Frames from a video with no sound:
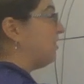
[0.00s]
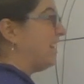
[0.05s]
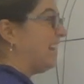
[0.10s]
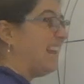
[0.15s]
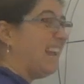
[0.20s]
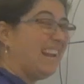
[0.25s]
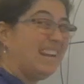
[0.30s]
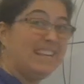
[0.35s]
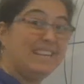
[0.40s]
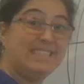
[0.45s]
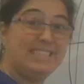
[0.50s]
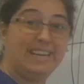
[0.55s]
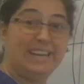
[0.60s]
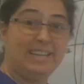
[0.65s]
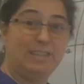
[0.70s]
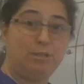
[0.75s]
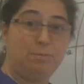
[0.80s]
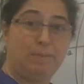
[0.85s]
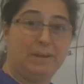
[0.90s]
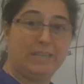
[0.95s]
that
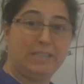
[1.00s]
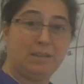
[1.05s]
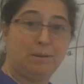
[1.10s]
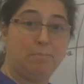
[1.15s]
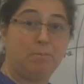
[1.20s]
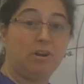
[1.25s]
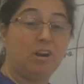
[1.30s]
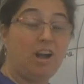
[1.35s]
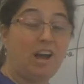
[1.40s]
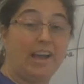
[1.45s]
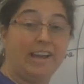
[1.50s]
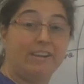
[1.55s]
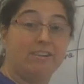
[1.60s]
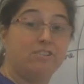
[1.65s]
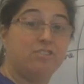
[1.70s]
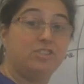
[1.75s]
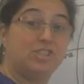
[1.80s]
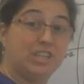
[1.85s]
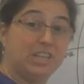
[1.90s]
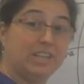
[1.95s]
NADH picked up our high
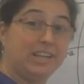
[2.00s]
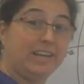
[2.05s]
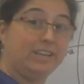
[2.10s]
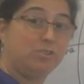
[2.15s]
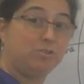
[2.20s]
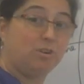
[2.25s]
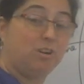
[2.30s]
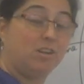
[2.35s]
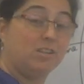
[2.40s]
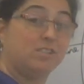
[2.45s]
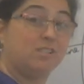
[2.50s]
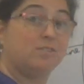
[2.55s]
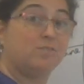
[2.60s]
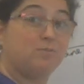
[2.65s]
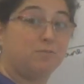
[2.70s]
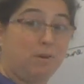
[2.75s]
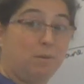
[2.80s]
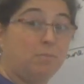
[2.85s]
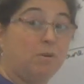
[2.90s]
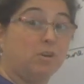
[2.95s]
energy electrons
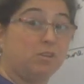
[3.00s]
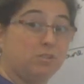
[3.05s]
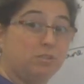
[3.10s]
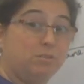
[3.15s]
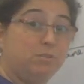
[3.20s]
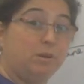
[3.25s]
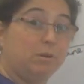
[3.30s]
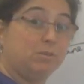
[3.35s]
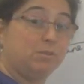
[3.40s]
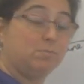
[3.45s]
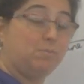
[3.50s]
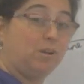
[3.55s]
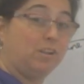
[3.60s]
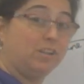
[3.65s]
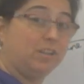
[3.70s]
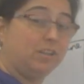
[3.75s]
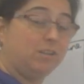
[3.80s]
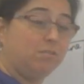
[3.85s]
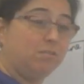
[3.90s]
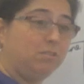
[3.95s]
from our glucose
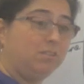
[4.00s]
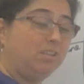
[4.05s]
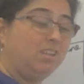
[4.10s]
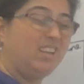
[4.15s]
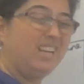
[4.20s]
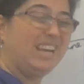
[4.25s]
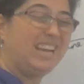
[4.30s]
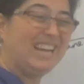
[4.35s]
molecule